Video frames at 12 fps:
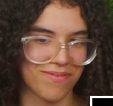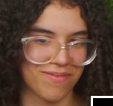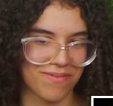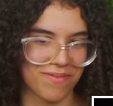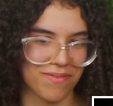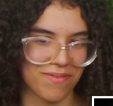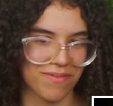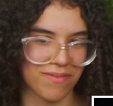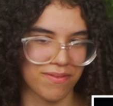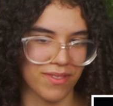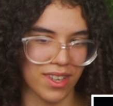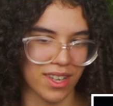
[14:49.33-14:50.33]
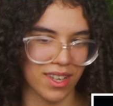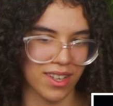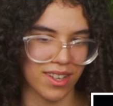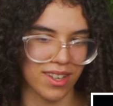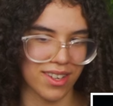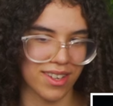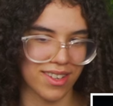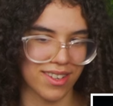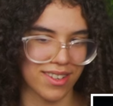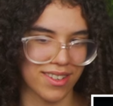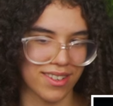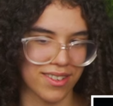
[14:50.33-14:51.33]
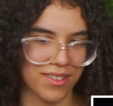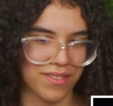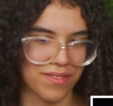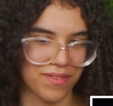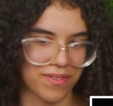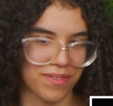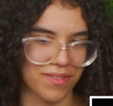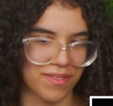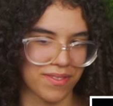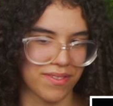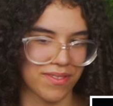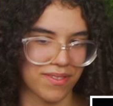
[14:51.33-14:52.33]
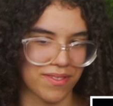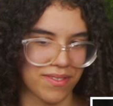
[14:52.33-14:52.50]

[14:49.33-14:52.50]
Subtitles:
The person shown says nothing.